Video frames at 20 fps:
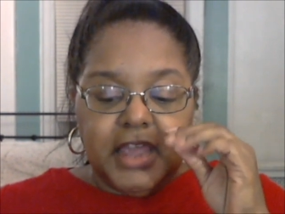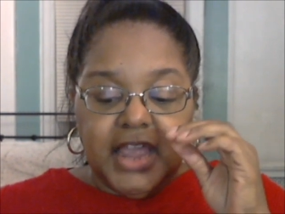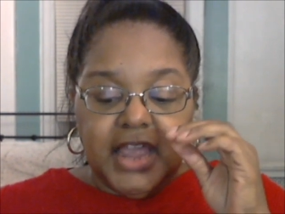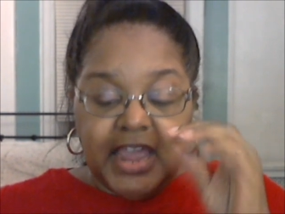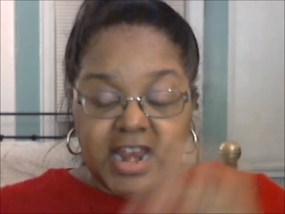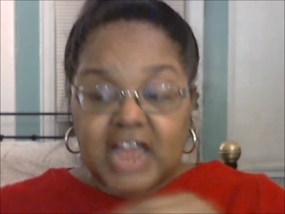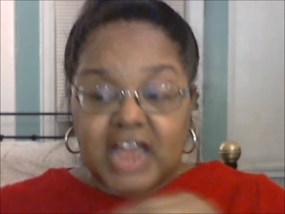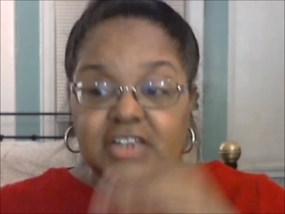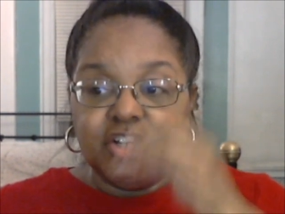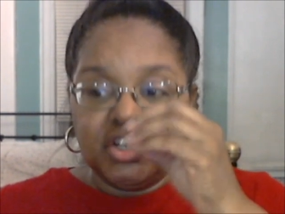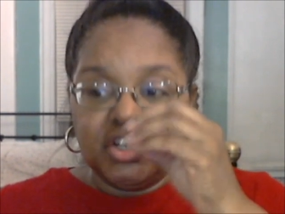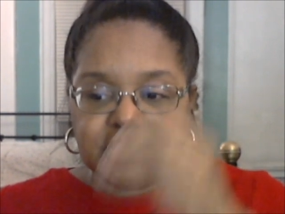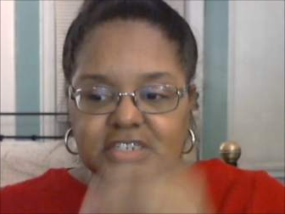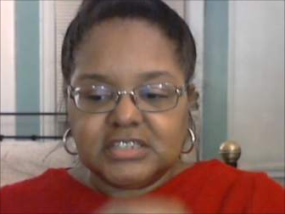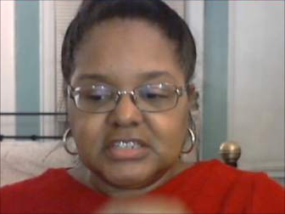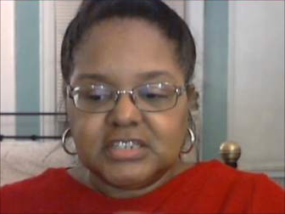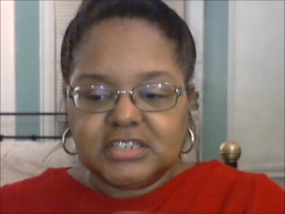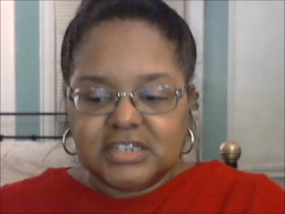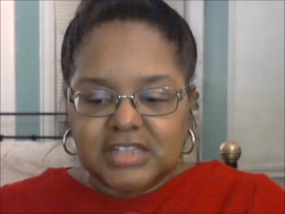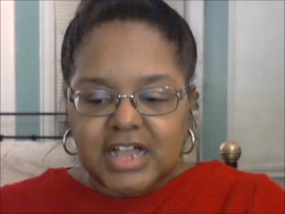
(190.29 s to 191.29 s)
and I looked
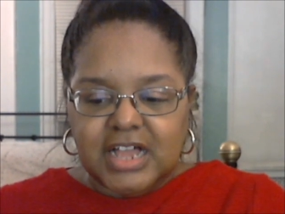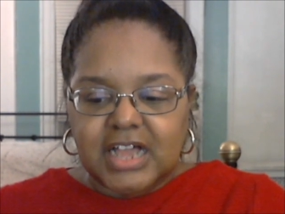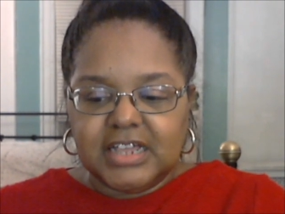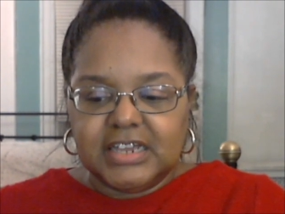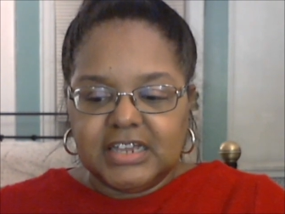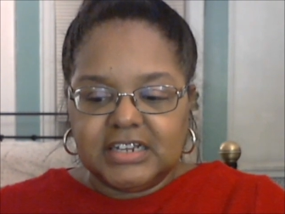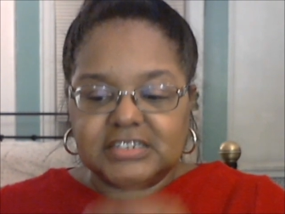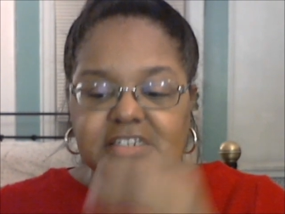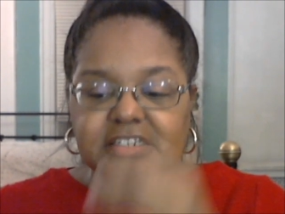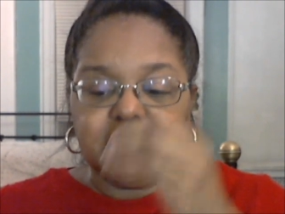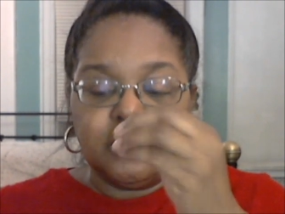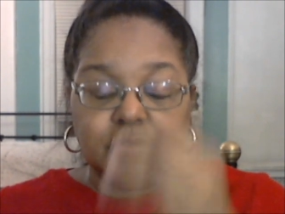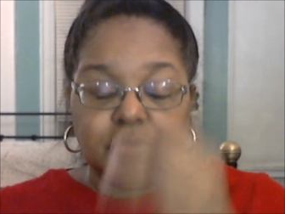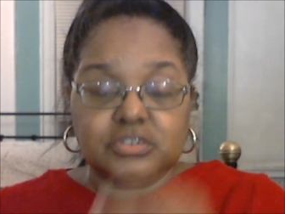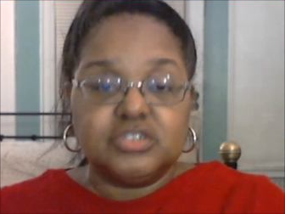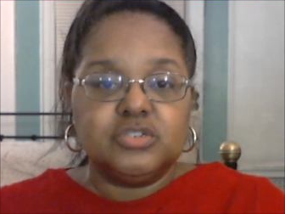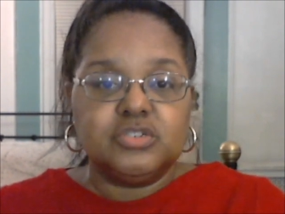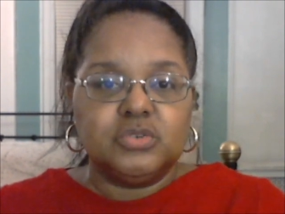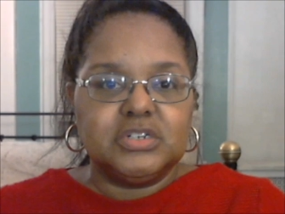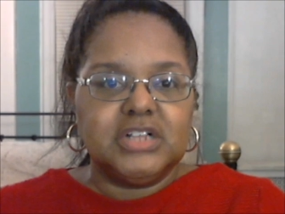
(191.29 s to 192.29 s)
at the clock and I said, oh,
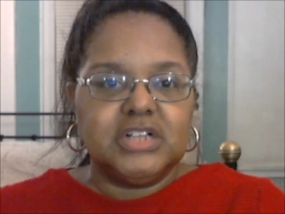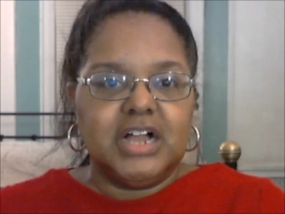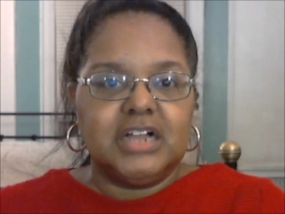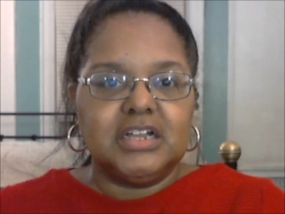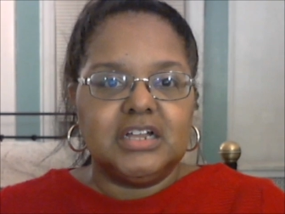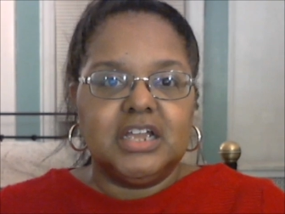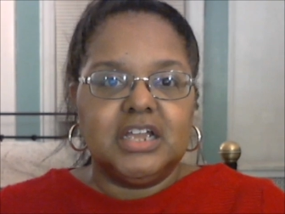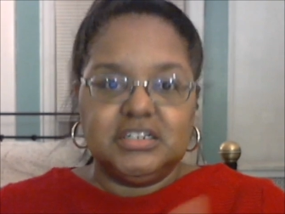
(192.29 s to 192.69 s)
it's 2 o'clock.